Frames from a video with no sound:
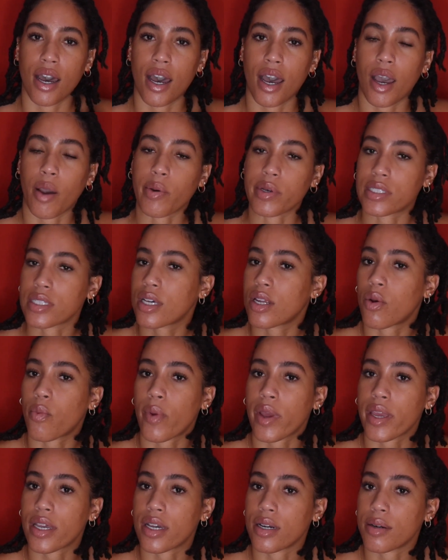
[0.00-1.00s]
I wasn't going to
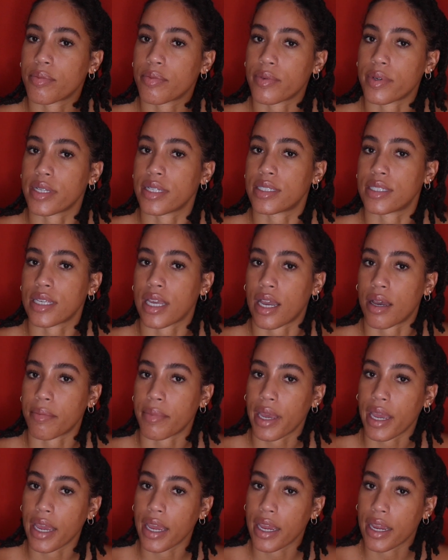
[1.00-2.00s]
wake up with damp
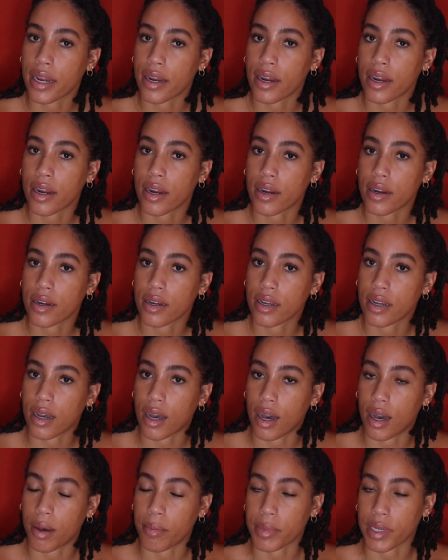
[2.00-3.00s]
hair
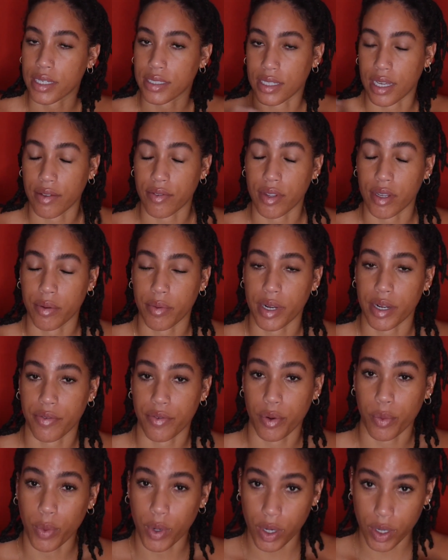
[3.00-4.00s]
because I have to get ready
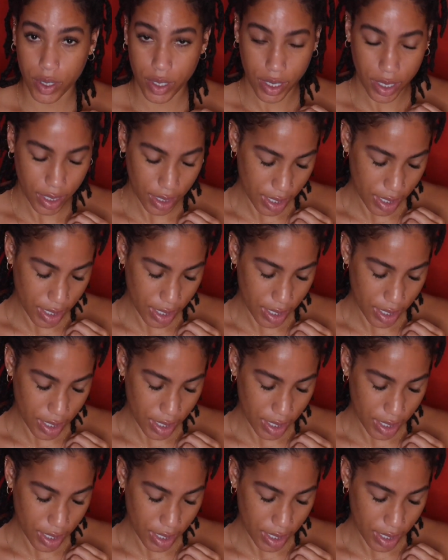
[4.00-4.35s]
for work.